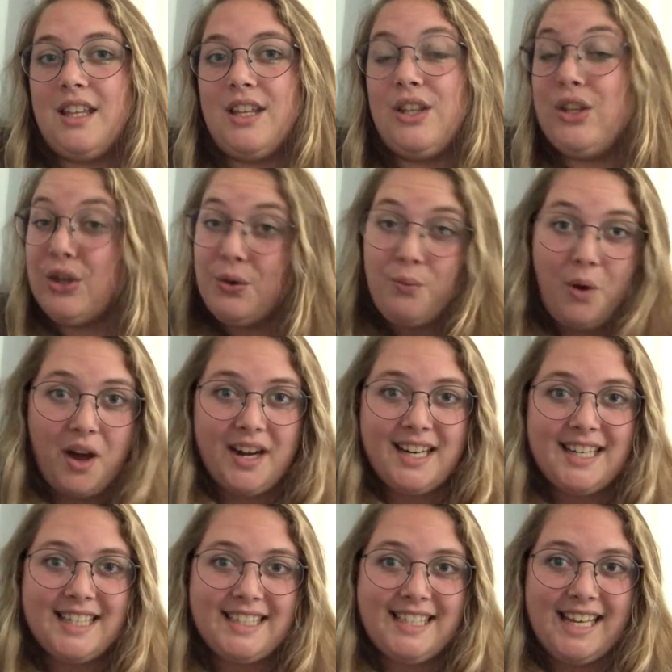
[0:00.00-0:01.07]
you
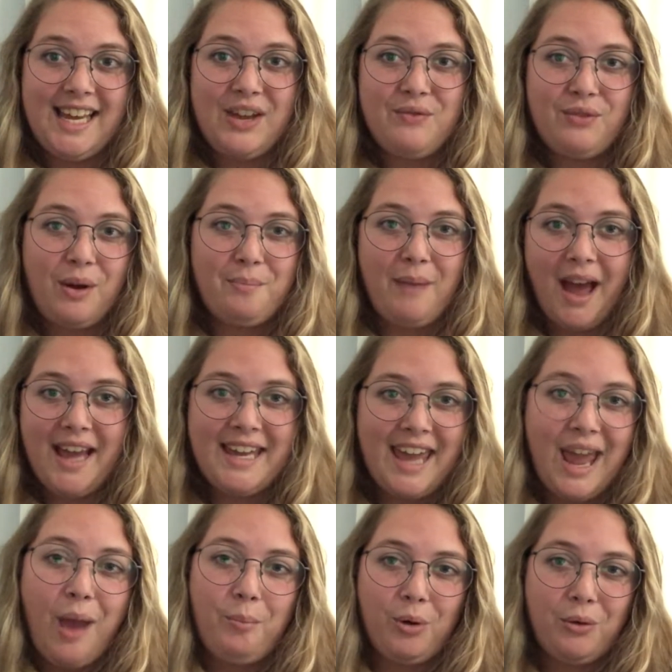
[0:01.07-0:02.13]
wanted to see from my
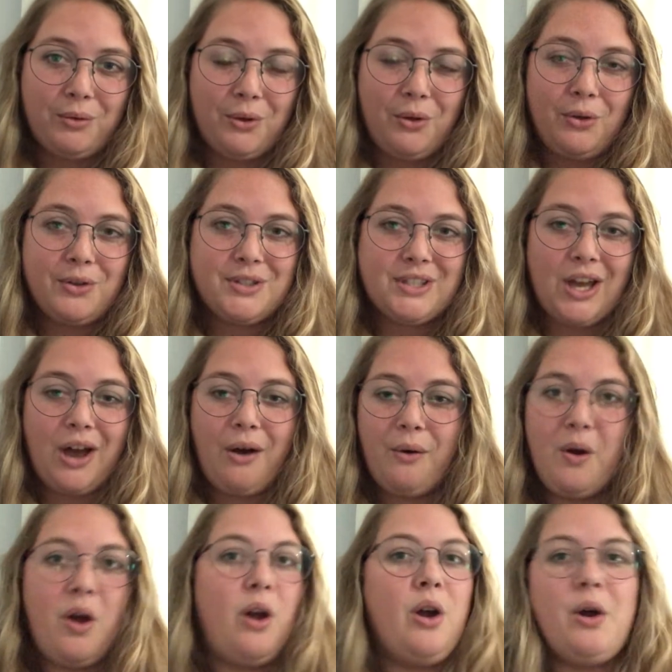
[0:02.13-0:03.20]
camera roll, so
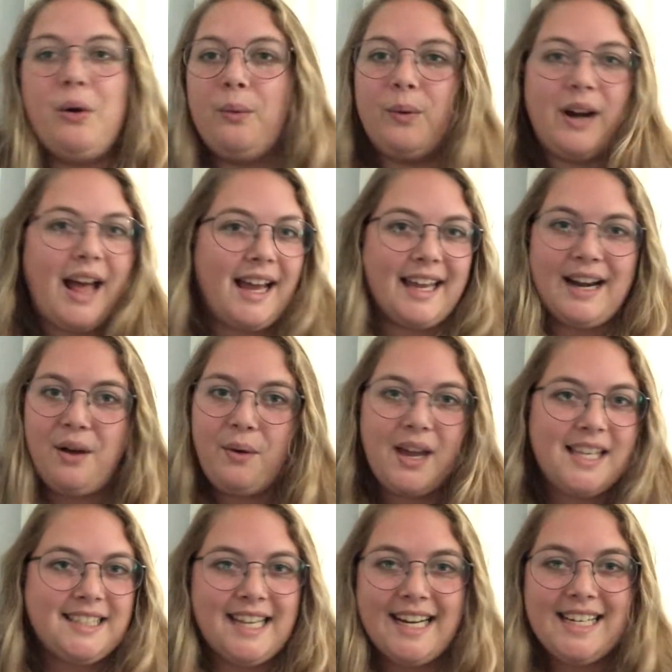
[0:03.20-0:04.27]
we're not going to
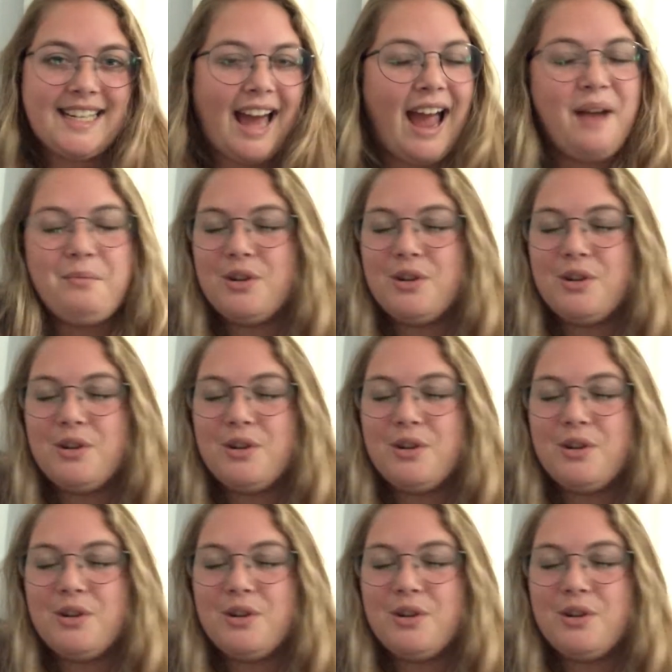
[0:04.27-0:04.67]
waste any time.